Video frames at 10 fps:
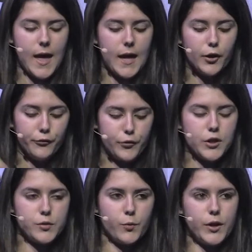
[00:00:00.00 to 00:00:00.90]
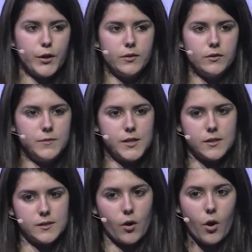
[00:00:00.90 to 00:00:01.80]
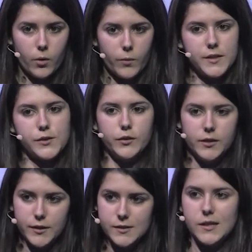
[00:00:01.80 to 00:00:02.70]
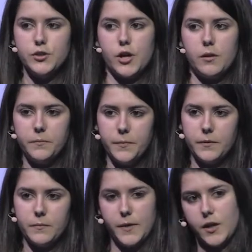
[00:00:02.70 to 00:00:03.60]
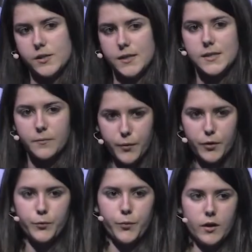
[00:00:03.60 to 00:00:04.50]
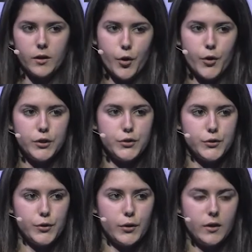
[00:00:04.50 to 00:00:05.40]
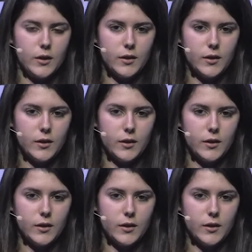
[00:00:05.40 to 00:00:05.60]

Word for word: And of course, we could just always continuously jump, because at some point we're going to